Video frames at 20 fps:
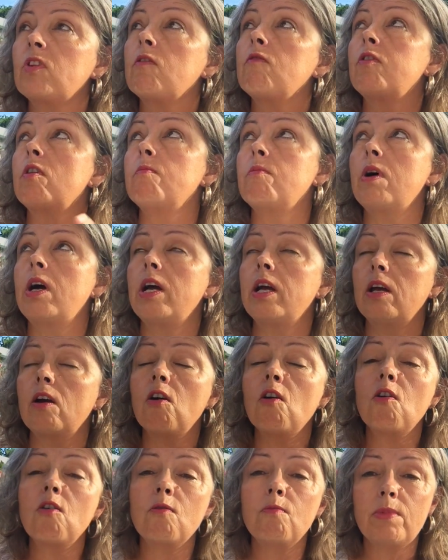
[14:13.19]
from my
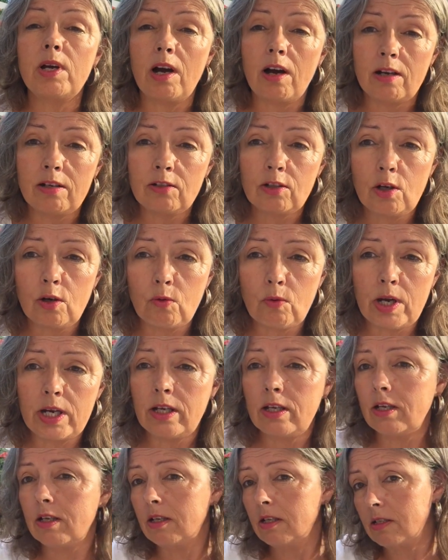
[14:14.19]
home on Kauai,
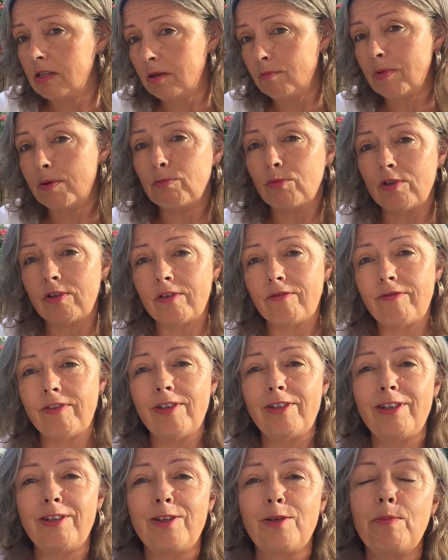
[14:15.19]
you see my
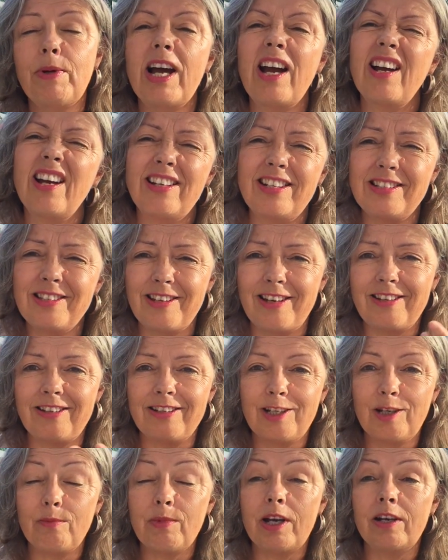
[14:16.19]
bougainvillea in the back. I decided to
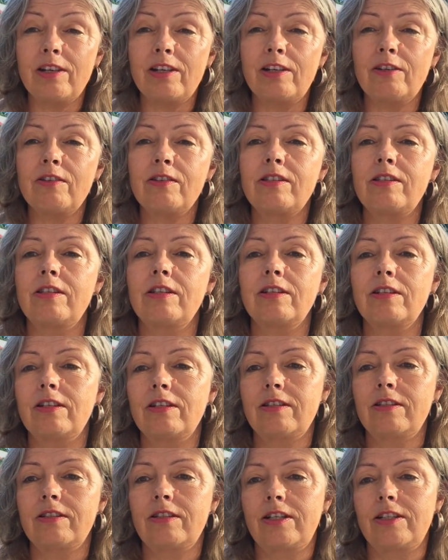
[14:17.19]
come out here and sit
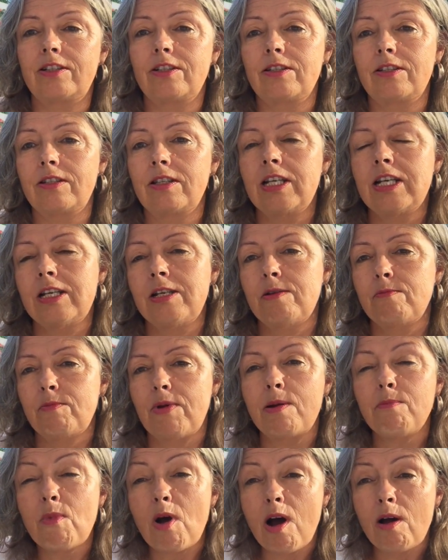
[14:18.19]
because I just,
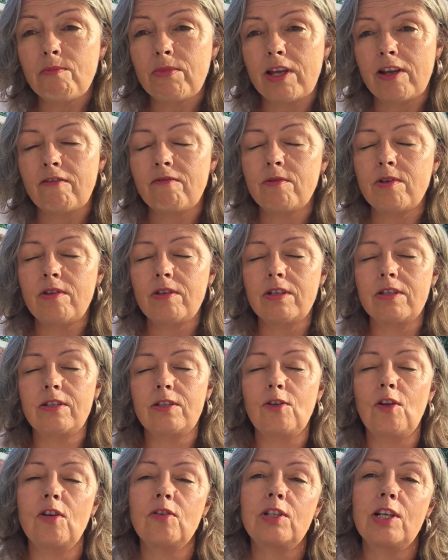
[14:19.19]
my mom gave me this
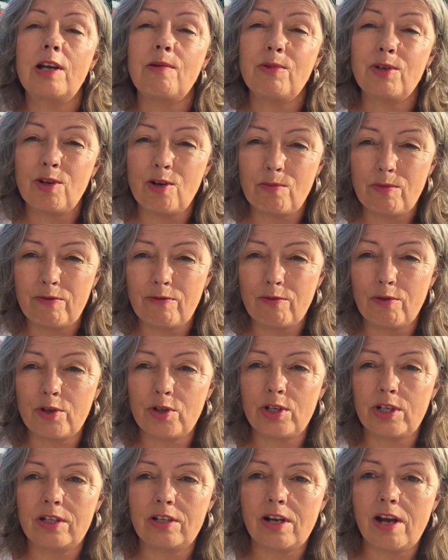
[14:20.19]
a long time ago before
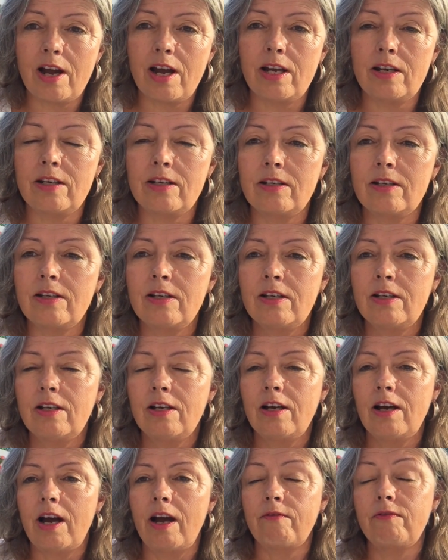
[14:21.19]
she died, and
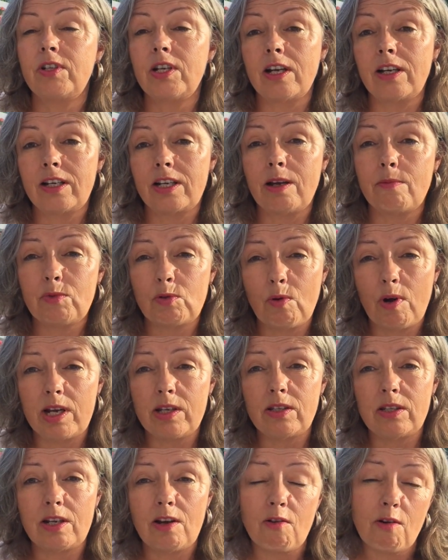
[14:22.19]
I've dug it up
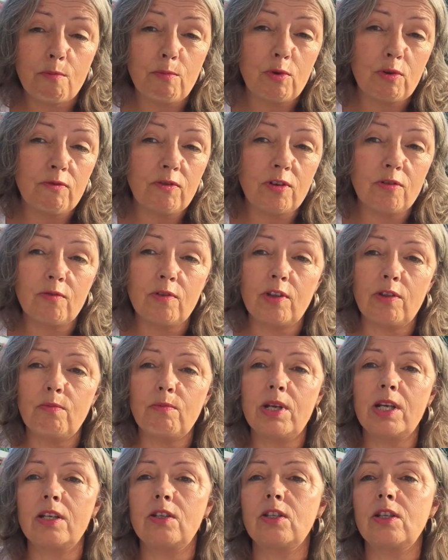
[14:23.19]
twice now and moved it with
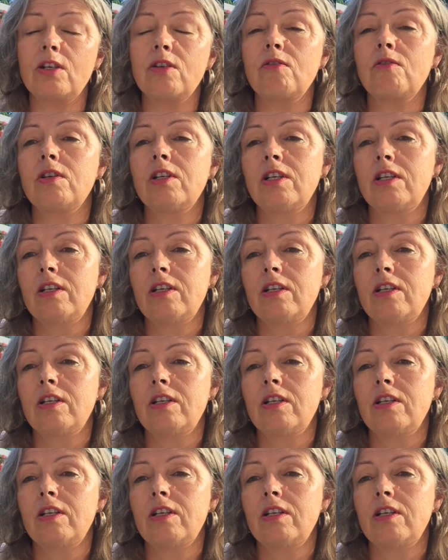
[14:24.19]
me. So